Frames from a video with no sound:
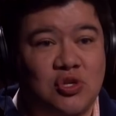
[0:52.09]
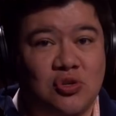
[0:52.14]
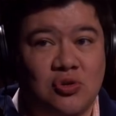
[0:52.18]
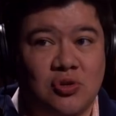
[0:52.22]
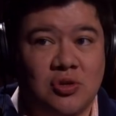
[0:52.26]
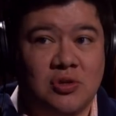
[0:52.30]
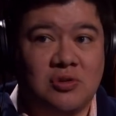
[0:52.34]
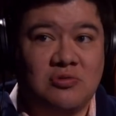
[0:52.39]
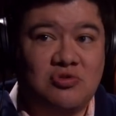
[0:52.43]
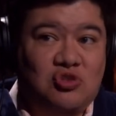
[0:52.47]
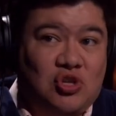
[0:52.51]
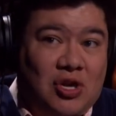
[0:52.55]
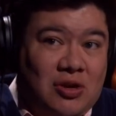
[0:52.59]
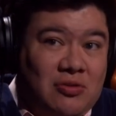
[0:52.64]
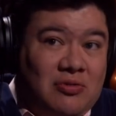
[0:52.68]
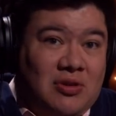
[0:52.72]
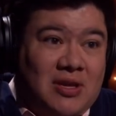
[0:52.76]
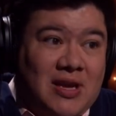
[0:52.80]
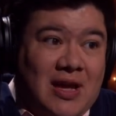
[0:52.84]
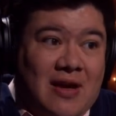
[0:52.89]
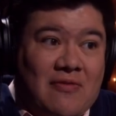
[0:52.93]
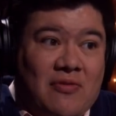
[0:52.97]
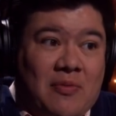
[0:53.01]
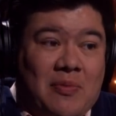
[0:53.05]
but you could
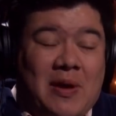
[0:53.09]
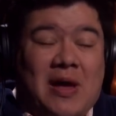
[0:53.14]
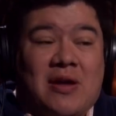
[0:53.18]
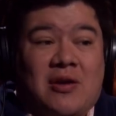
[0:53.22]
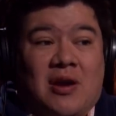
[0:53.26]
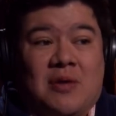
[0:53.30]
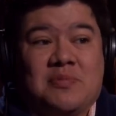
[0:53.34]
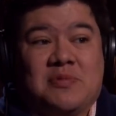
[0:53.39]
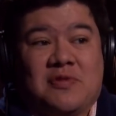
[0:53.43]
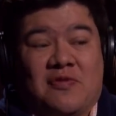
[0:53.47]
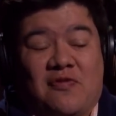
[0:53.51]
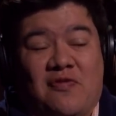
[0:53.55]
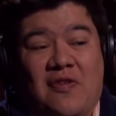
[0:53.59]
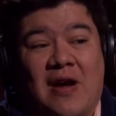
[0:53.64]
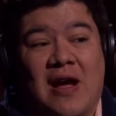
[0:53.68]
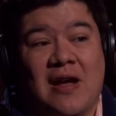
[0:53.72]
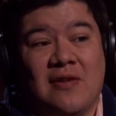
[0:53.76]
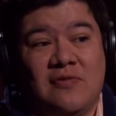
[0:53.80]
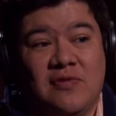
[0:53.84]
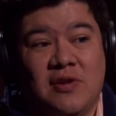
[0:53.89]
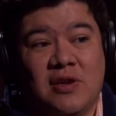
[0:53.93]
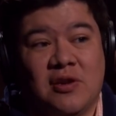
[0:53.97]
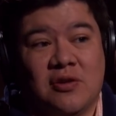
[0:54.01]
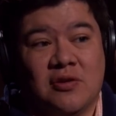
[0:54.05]
generally have about up to
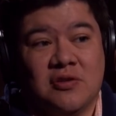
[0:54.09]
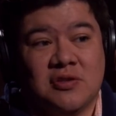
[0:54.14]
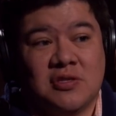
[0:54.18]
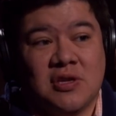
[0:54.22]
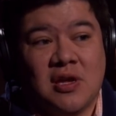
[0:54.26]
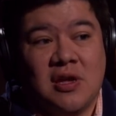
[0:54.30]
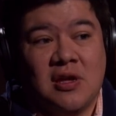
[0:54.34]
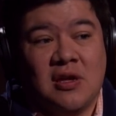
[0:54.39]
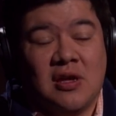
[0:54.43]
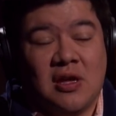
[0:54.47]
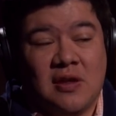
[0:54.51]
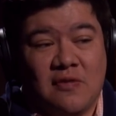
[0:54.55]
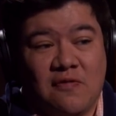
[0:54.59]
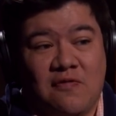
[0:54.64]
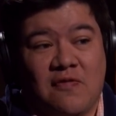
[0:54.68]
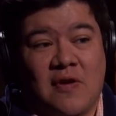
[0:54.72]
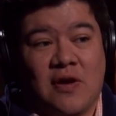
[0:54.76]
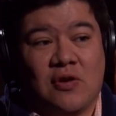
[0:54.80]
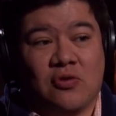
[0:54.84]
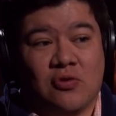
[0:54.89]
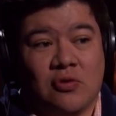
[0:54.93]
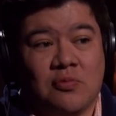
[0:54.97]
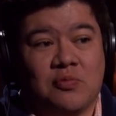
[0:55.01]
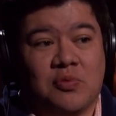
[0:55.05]
5 years in
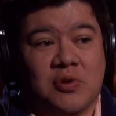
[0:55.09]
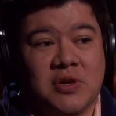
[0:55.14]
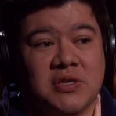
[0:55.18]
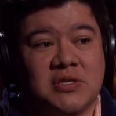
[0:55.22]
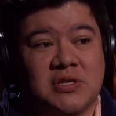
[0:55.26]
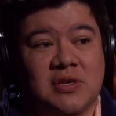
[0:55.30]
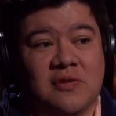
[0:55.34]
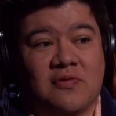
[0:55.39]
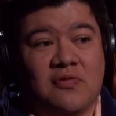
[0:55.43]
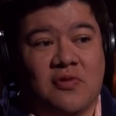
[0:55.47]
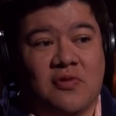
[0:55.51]
federal prison.